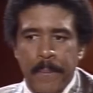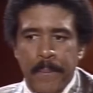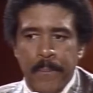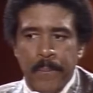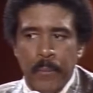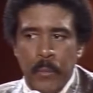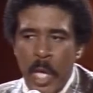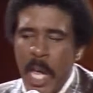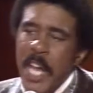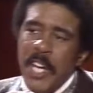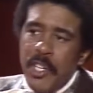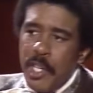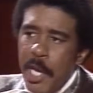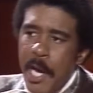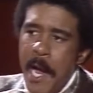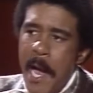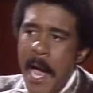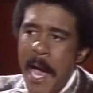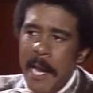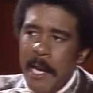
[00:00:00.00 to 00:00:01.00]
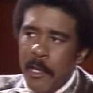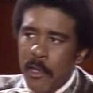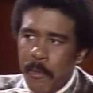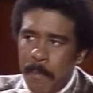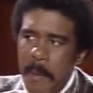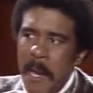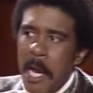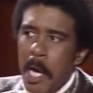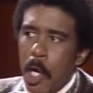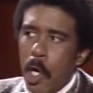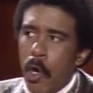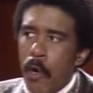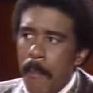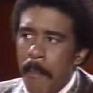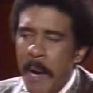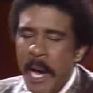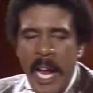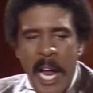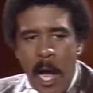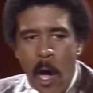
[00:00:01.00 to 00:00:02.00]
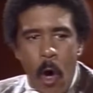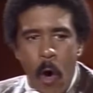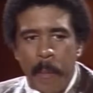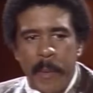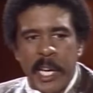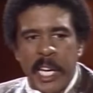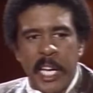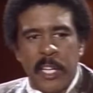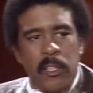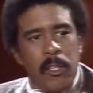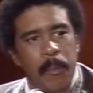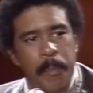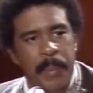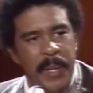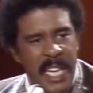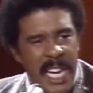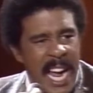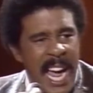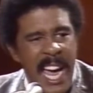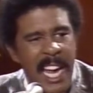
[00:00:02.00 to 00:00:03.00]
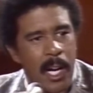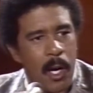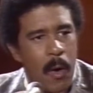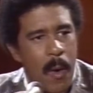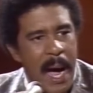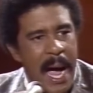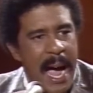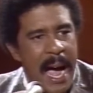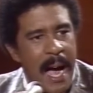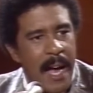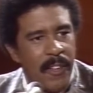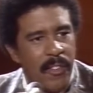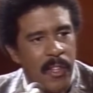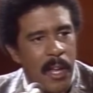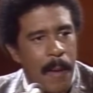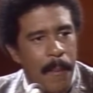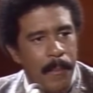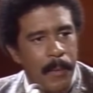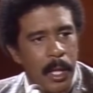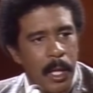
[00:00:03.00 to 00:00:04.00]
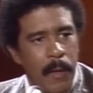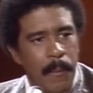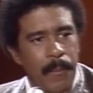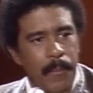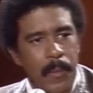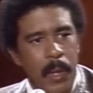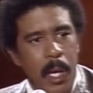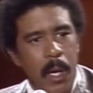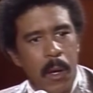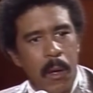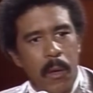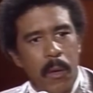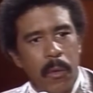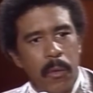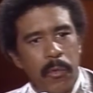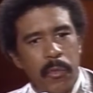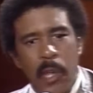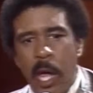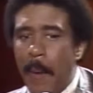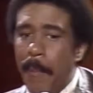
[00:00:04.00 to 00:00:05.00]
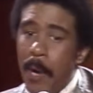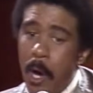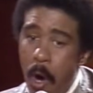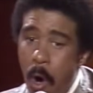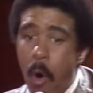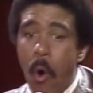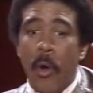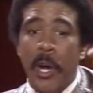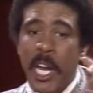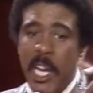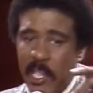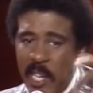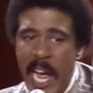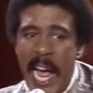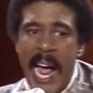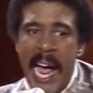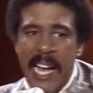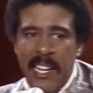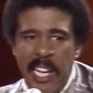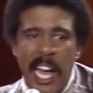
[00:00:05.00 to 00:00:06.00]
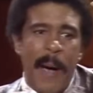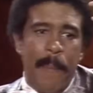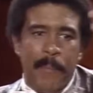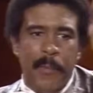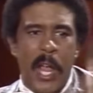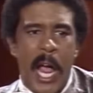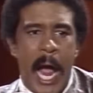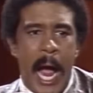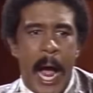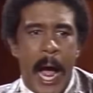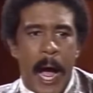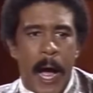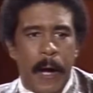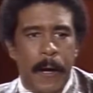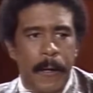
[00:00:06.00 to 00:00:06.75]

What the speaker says: This year, I done spent a little money. I hope he gets some piano wire or something. Something to hold his ass up there.